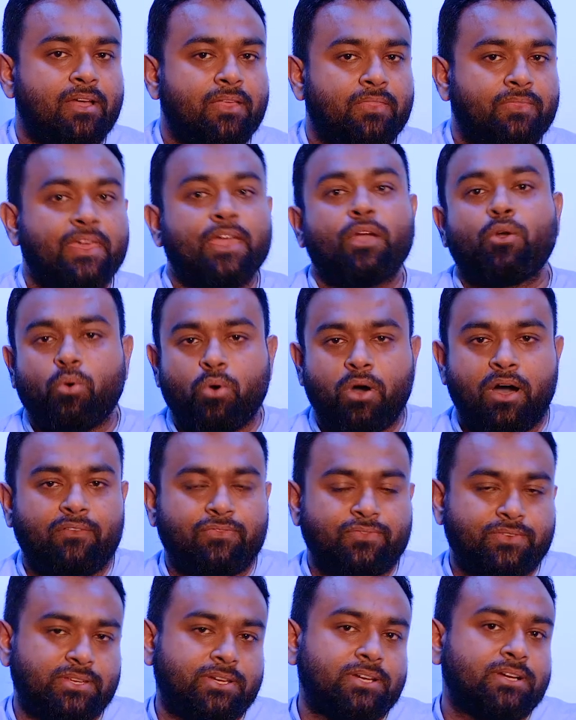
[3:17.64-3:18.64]
they go
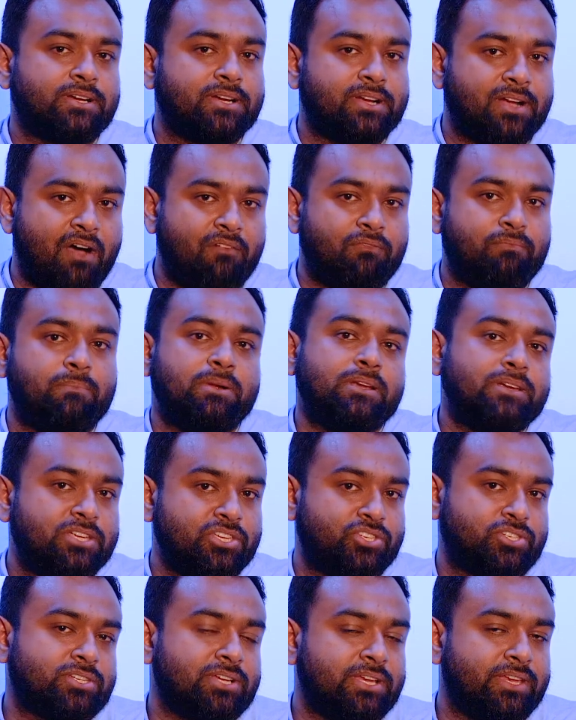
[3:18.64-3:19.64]
after government
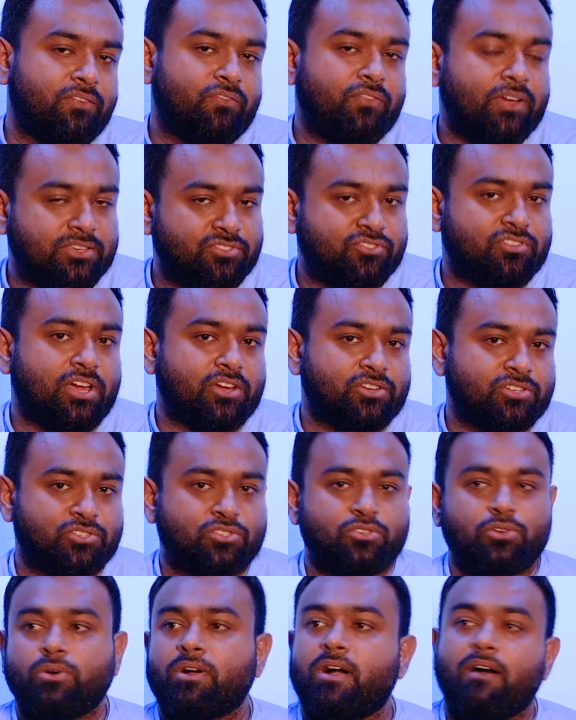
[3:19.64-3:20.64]
digital infrastructure,
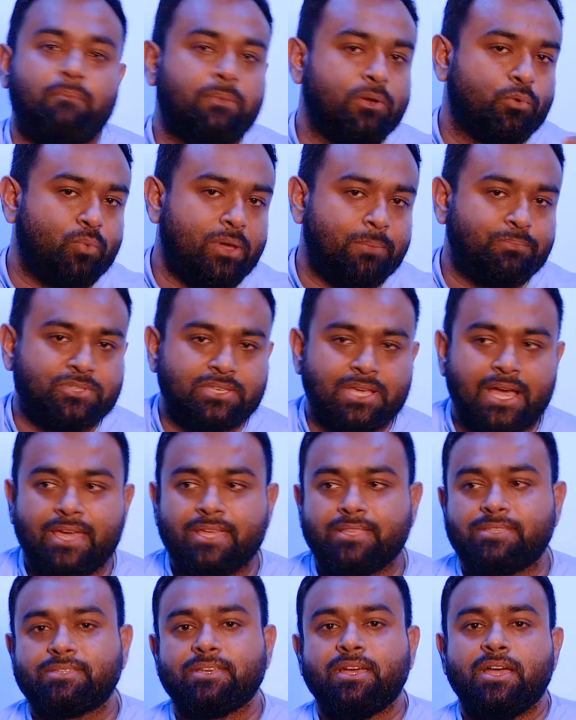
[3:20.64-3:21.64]
so government
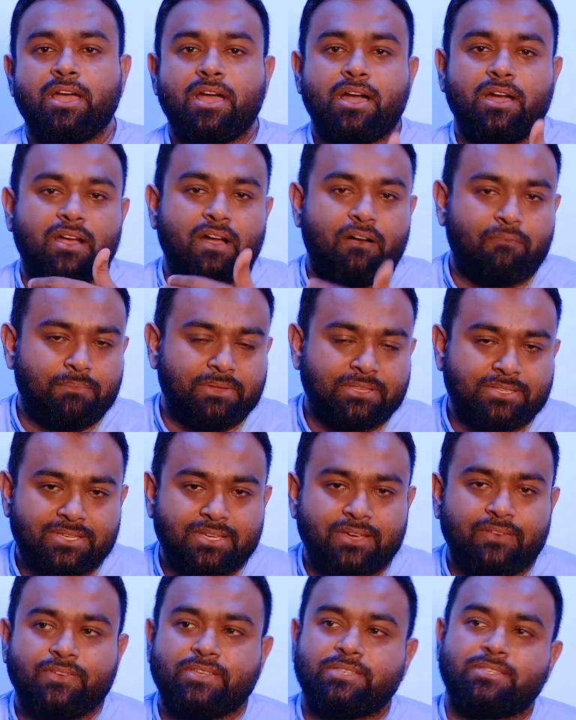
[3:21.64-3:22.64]
websites, government
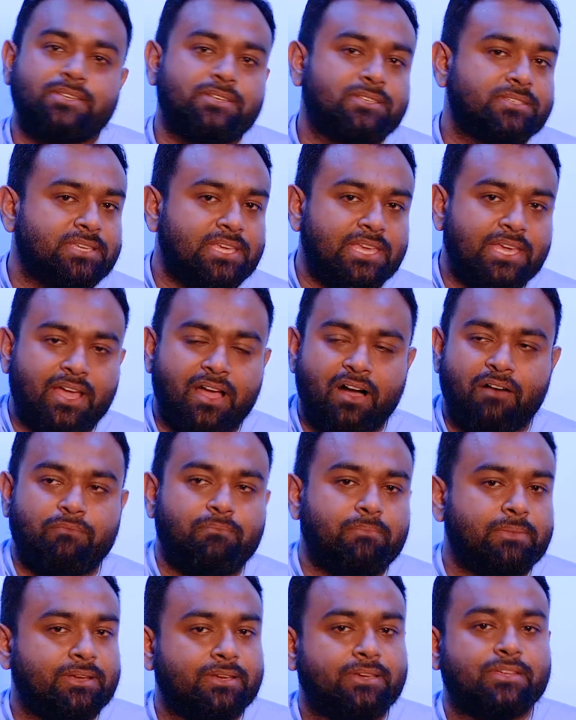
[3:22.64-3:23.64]
services,
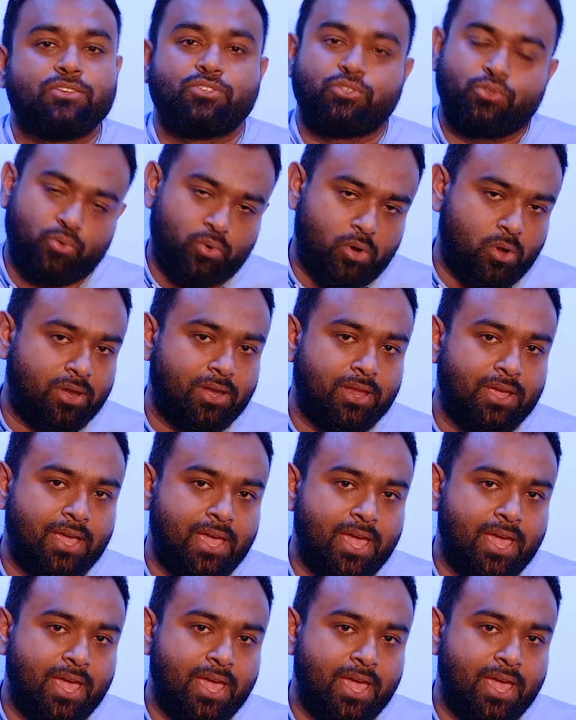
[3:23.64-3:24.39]
e-government, so on.